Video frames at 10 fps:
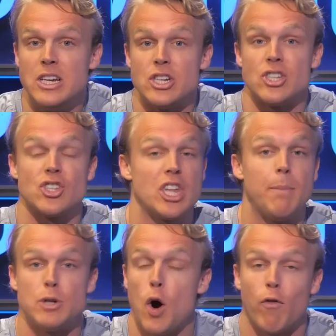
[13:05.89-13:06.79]
just
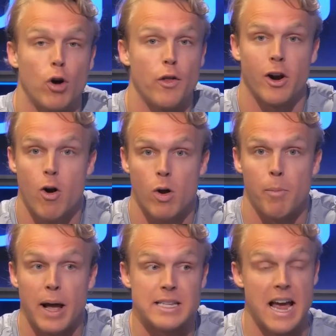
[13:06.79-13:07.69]
skipped over all the growing
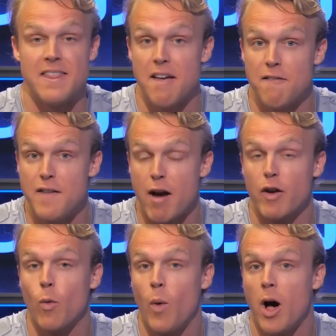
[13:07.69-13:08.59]
pains, and they
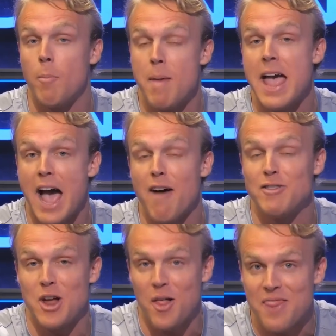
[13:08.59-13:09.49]
very well may have
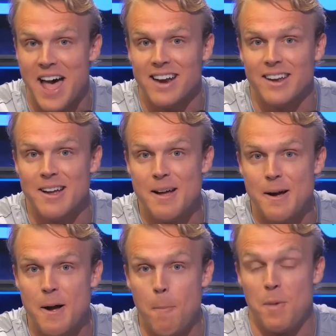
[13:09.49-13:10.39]
done that.
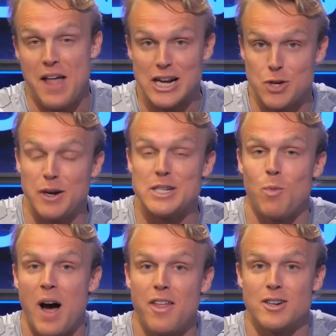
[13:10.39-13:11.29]
But that's the reason
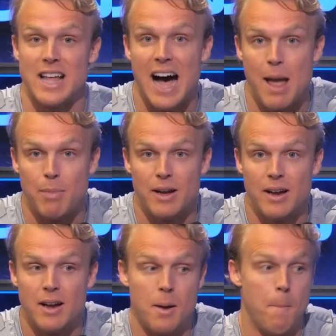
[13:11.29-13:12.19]
why there's the hype.
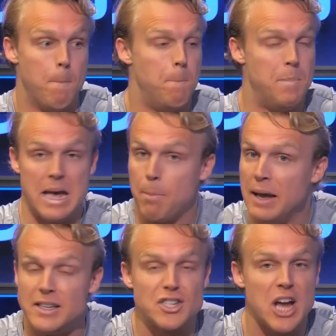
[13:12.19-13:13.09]
Big
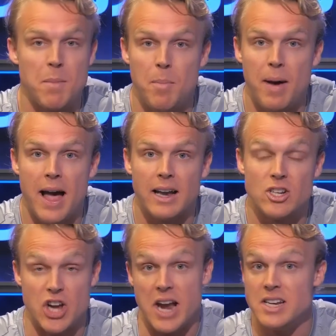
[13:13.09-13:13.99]
pieces coming back.
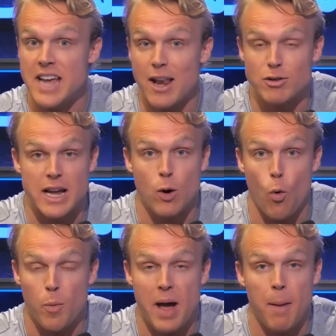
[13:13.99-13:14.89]
Jayden Daniels at
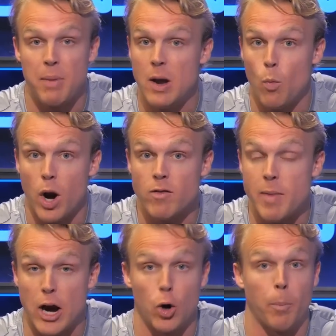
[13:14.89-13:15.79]
quarterback being one of them.
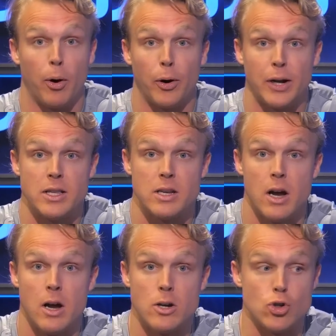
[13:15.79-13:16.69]
Harold Perkins,
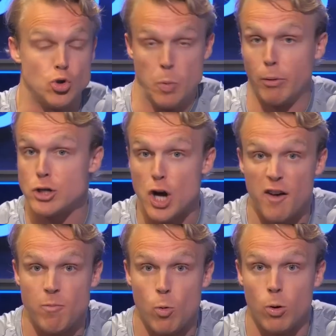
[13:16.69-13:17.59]
super
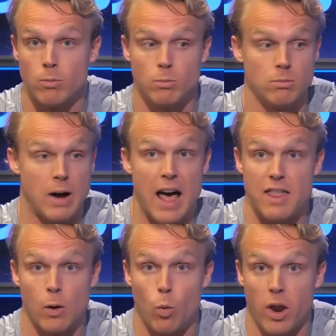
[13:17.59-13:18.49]
sophomore. I
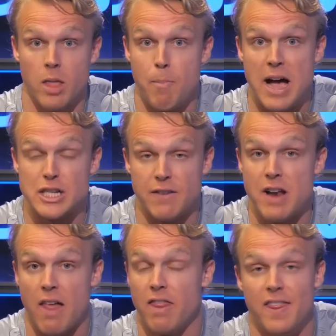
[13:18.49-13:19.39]
think one of the best, if
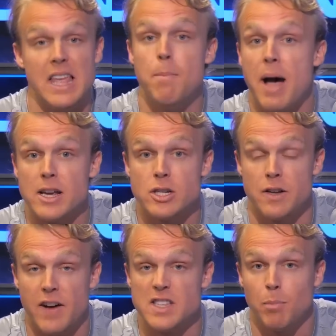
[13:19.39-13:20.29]
not the best,
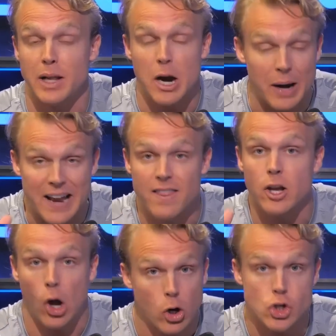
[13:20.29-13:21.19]
defensive player in the
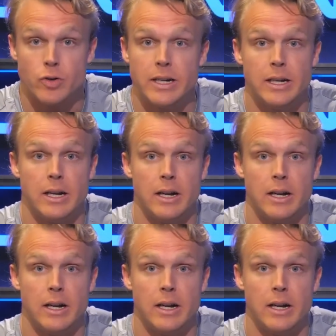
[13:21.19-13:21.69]
country.